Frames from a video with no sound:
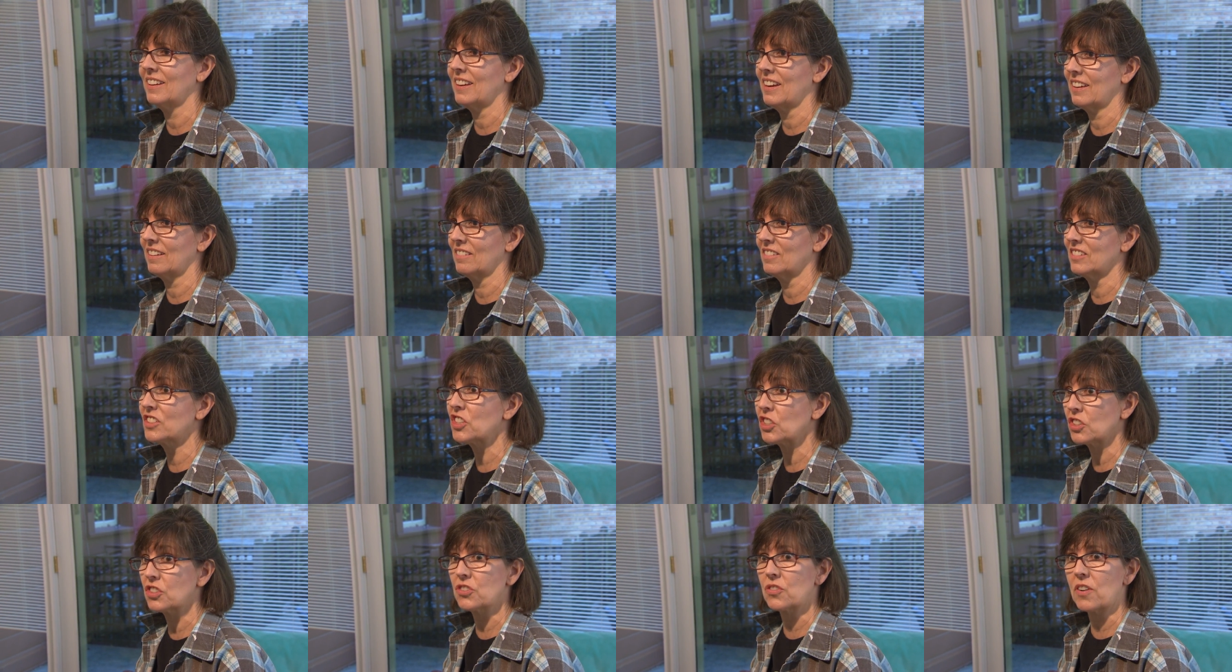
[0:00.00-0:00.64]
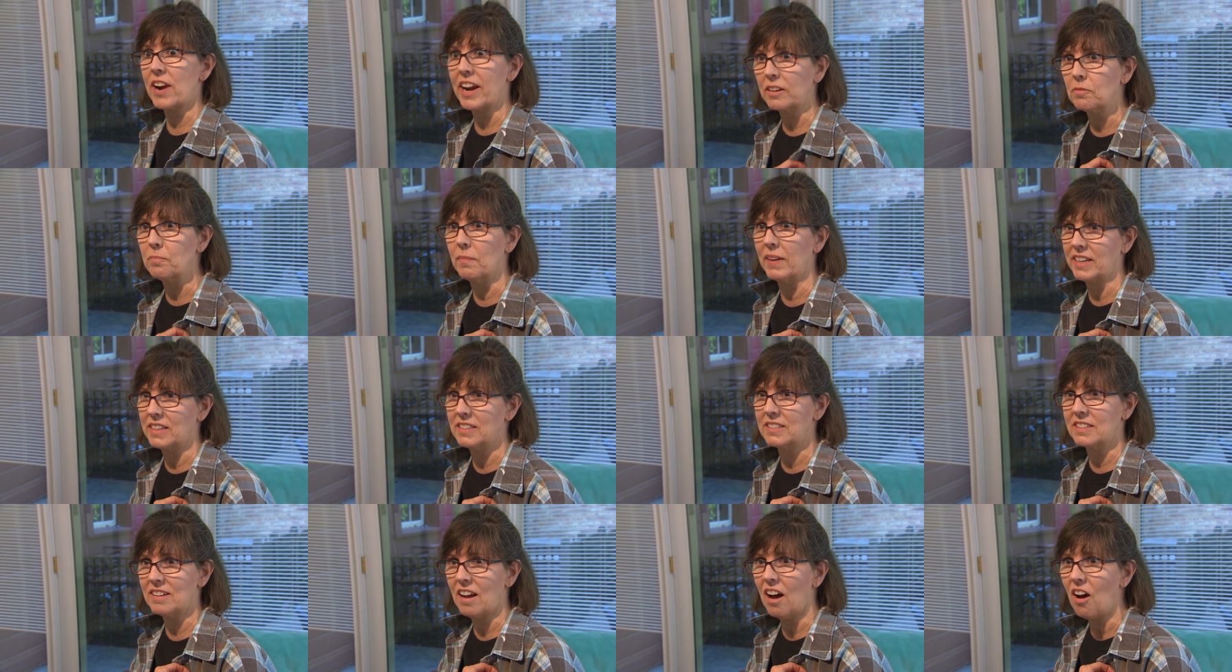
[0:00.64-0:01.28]
get, distract
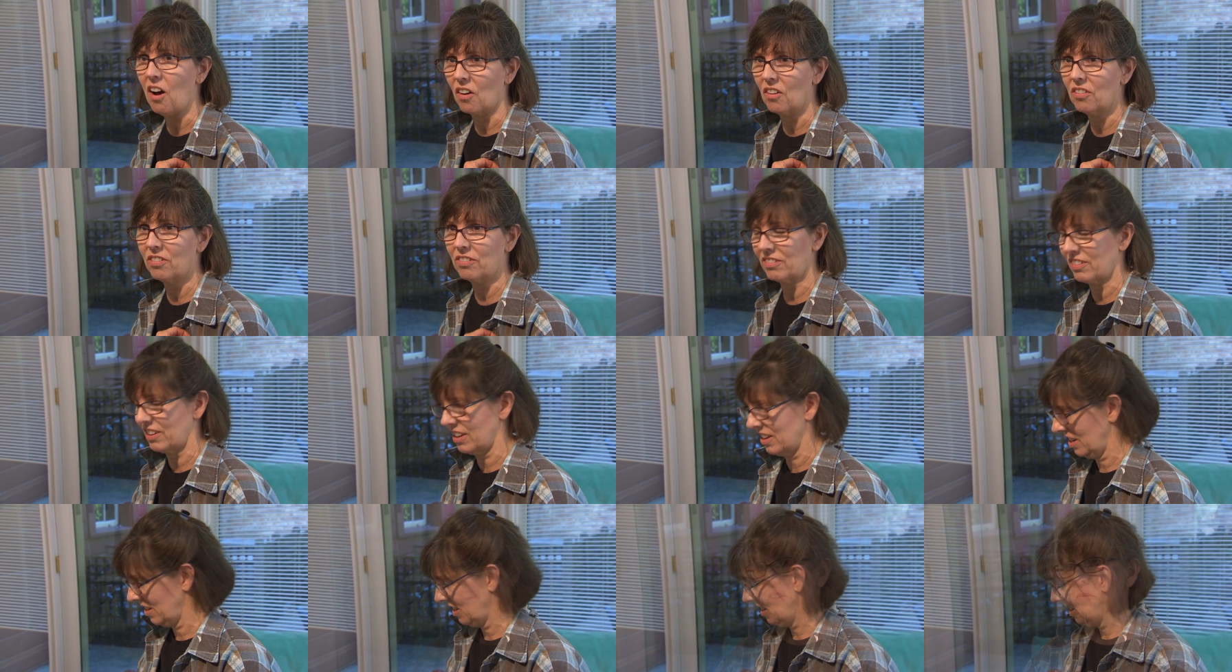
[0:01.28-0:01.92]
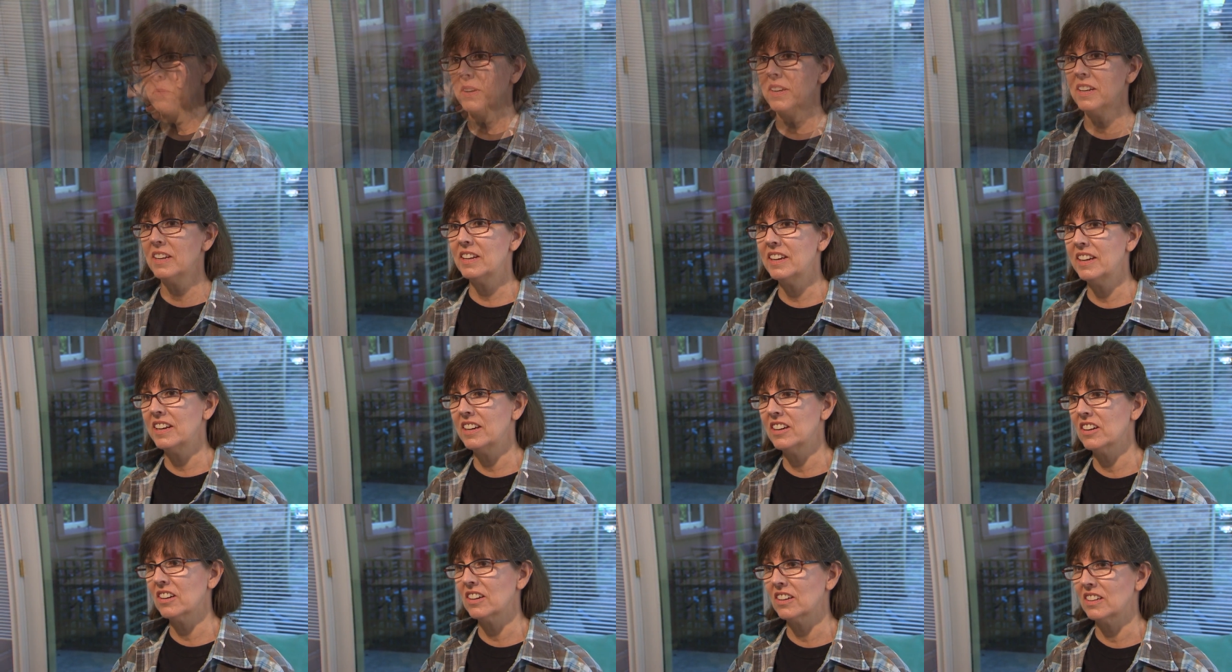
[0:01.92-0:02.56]
myself. Being
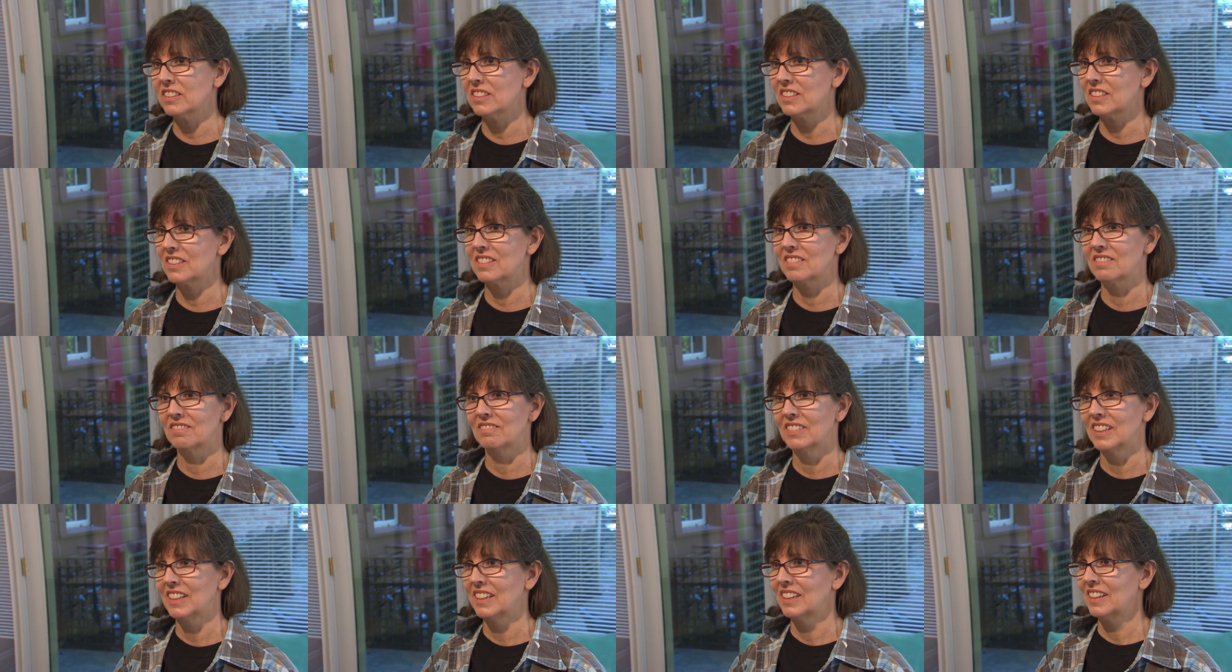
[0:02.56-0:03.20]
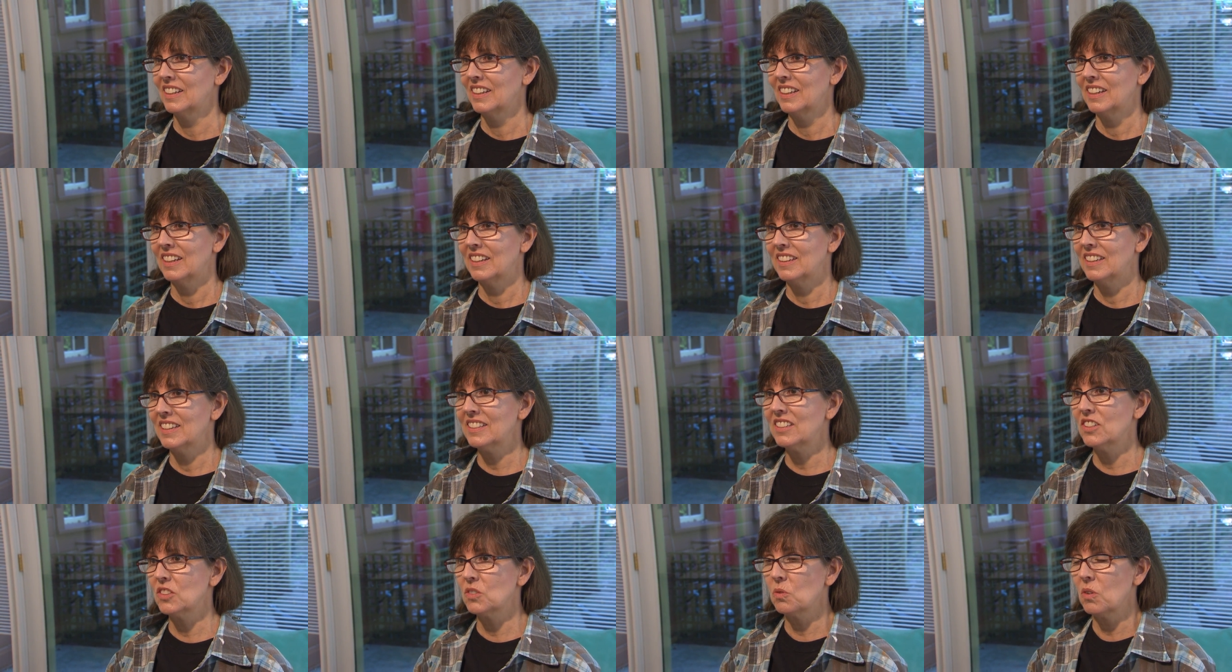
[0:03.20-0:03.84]
here is,
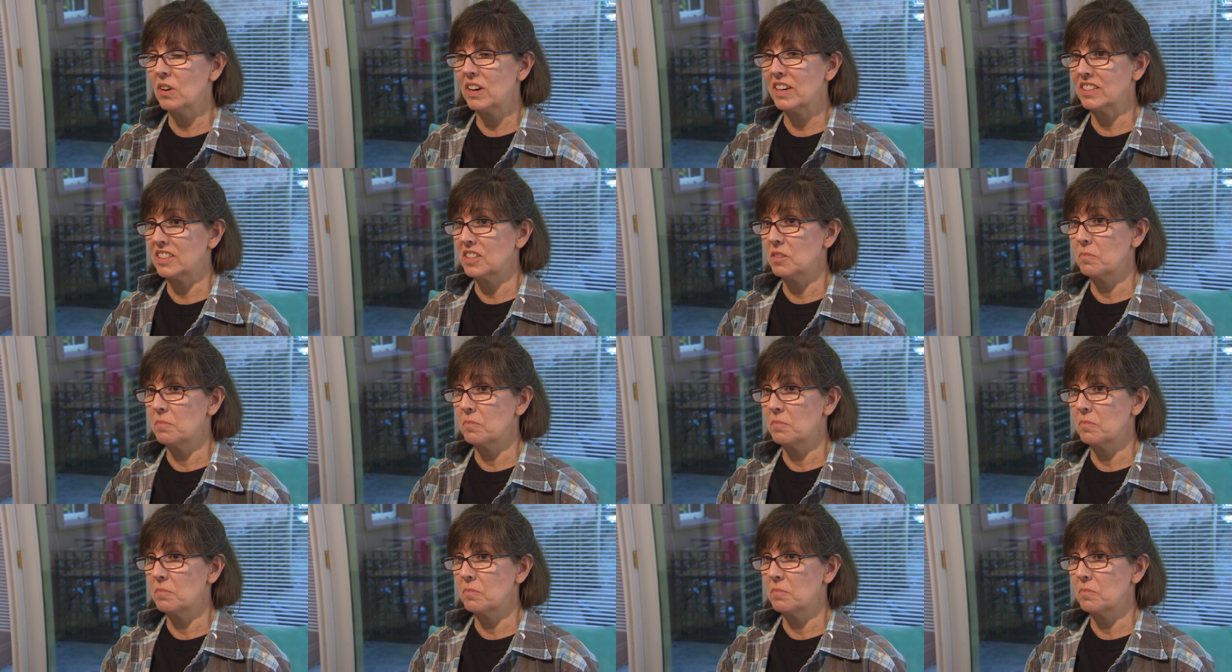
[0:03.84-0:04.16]
this is what it's